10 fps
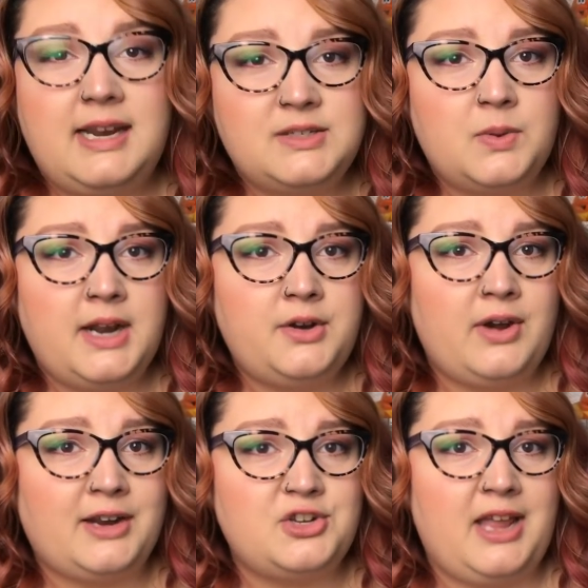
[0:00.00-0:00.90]
The next one I
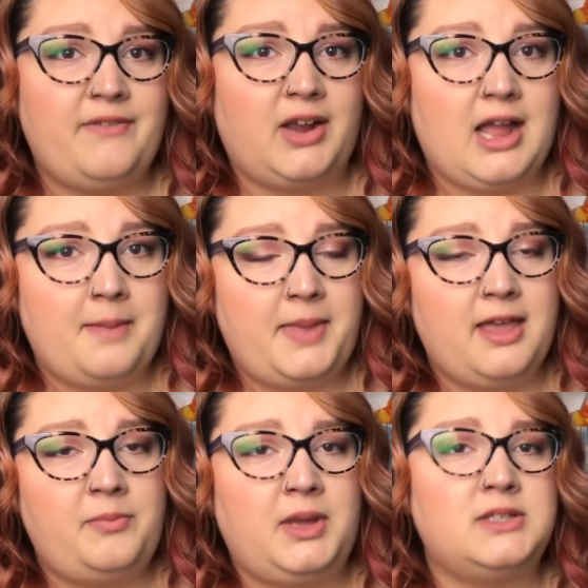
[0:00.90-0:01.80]
don't actually have a copy
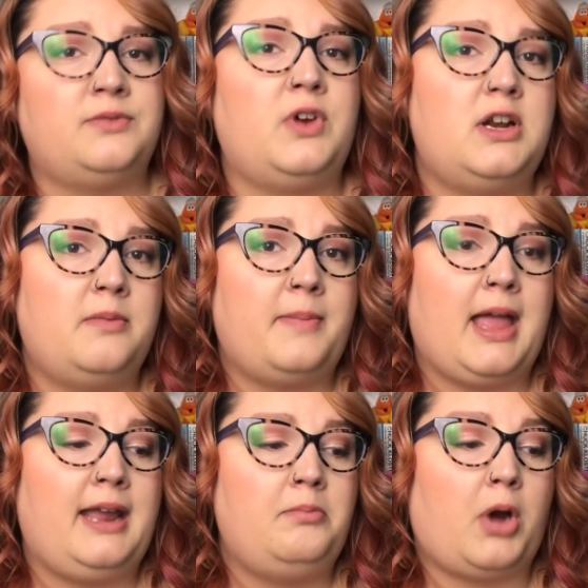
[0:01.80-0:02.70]
of because a friend of
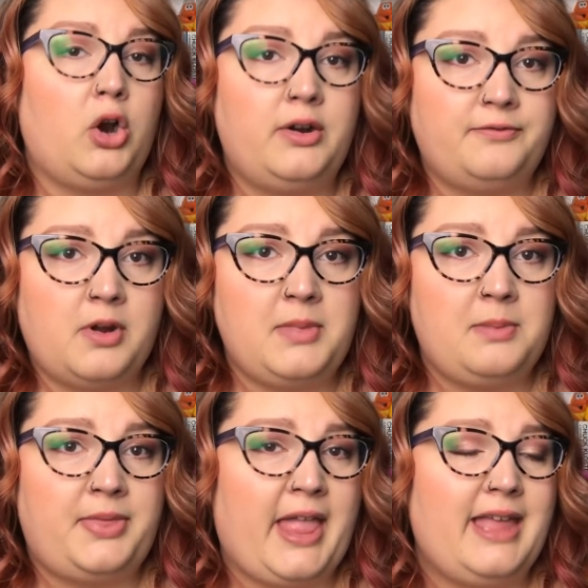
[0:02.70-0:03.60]
mine borrowed it from
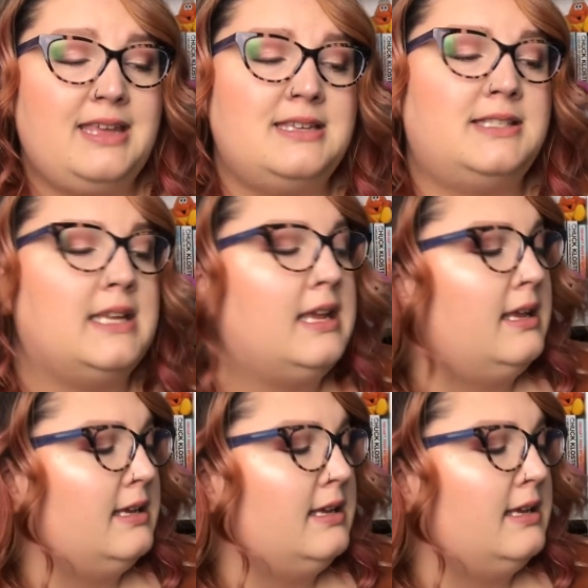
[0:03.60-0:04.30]
me. That is